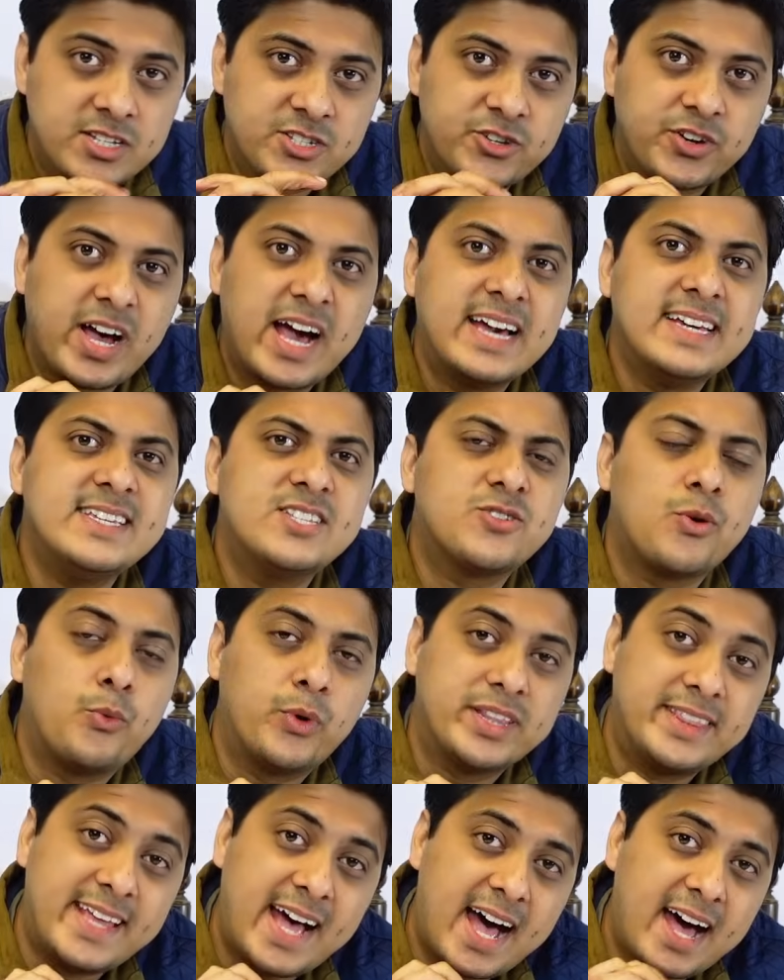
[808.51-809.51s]
so guys,
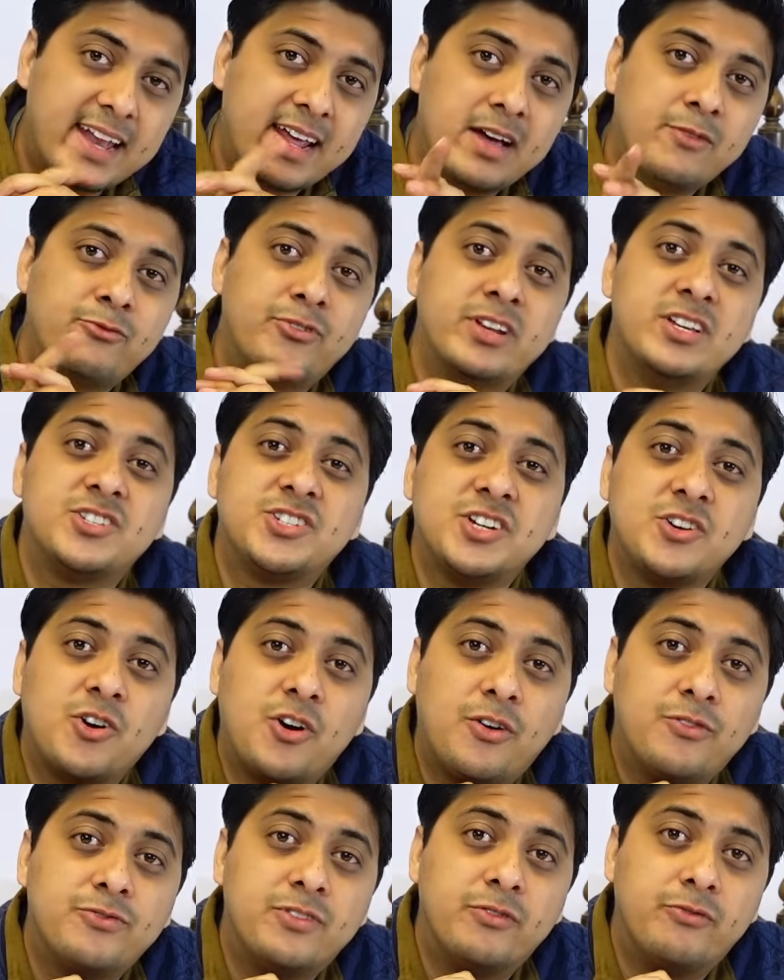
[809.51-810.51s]
with that I'm finishing
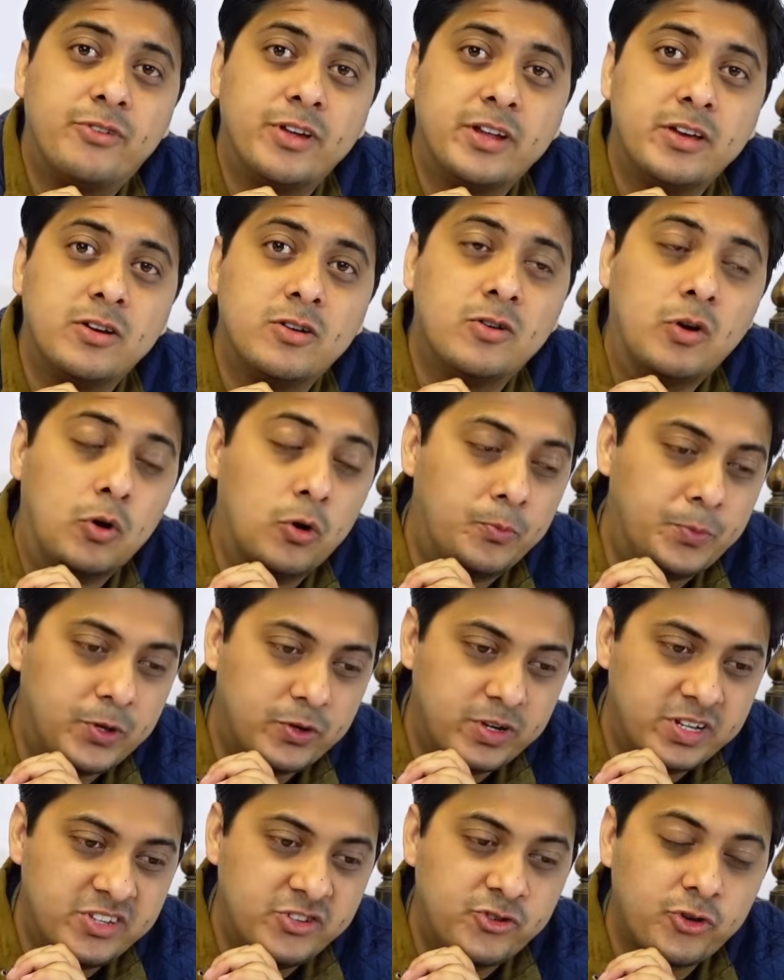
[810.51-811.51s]
off the video. Hope you
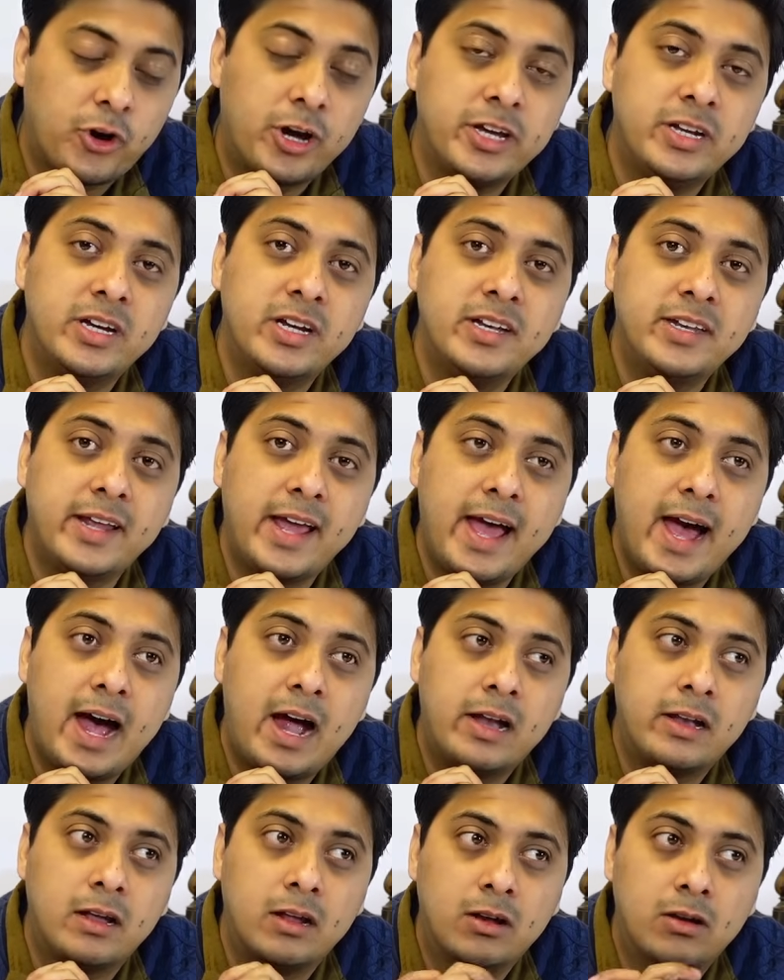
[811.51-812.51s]
enjoyed it
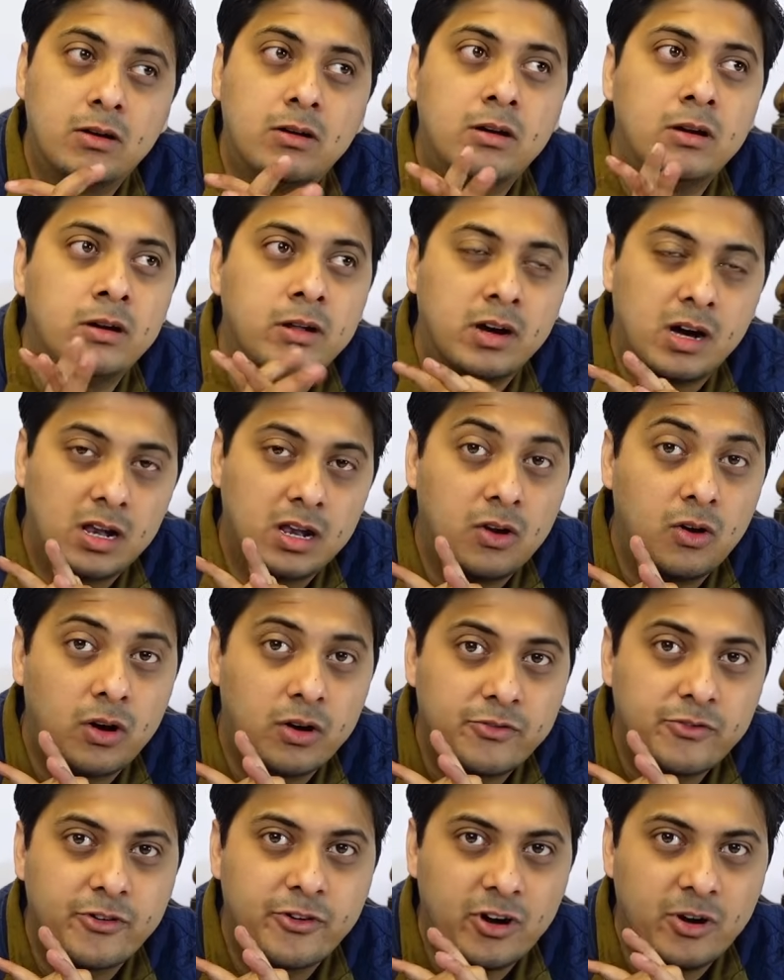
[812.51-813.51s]
and learned a
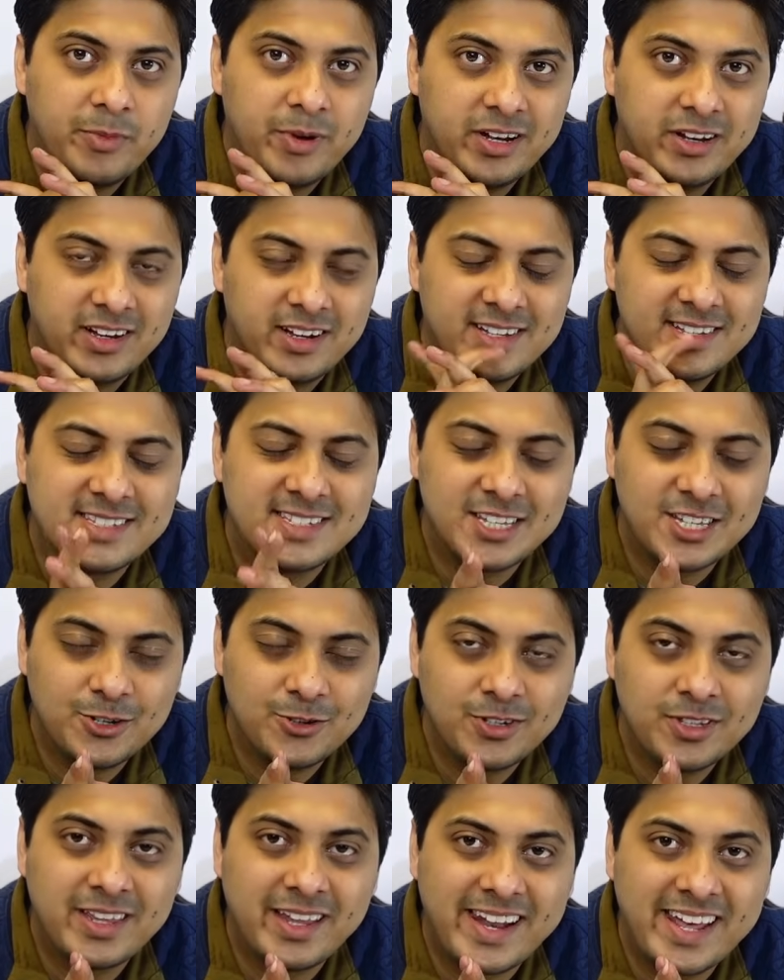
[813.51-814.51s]
lot from it. See you
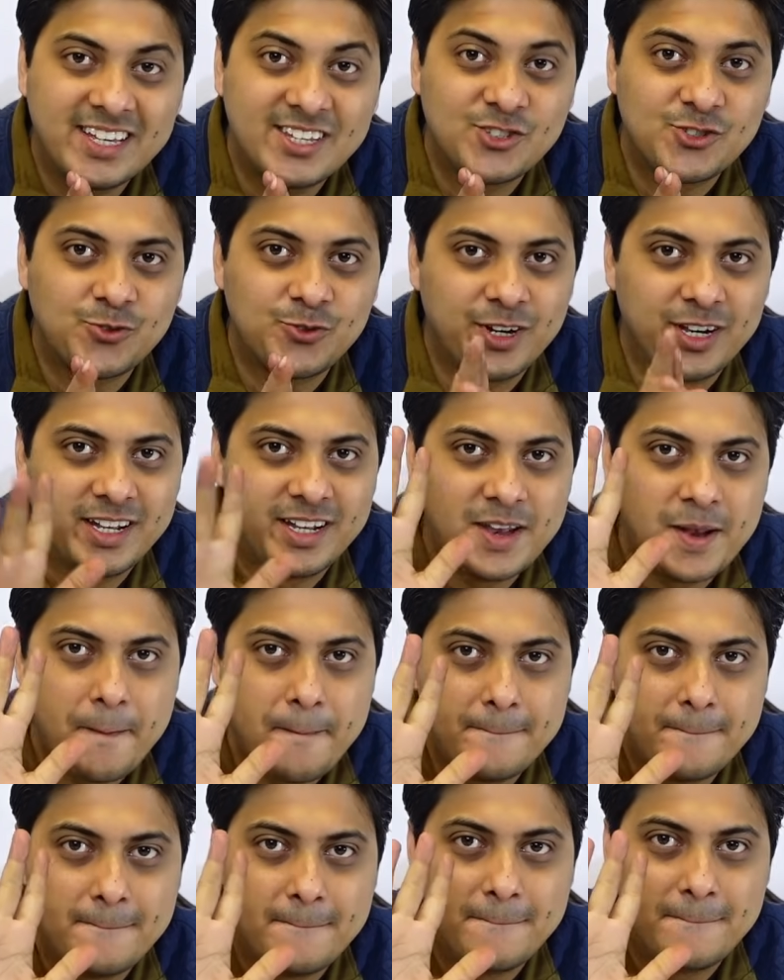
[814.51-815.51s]
in the next one.
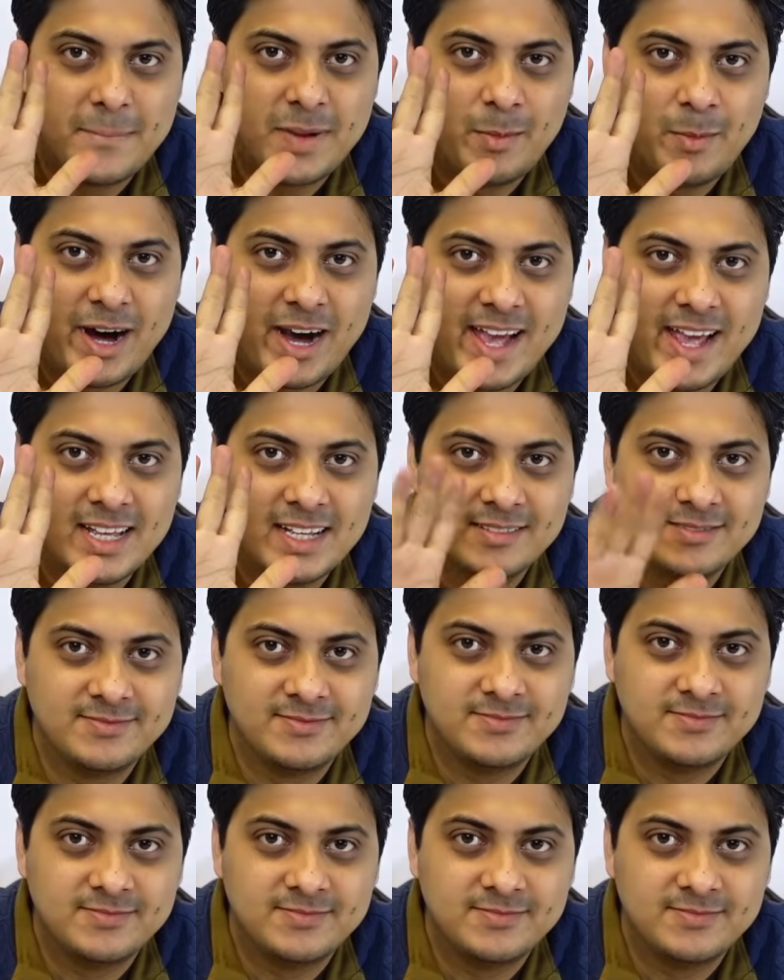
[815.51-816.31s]
Bye-bye.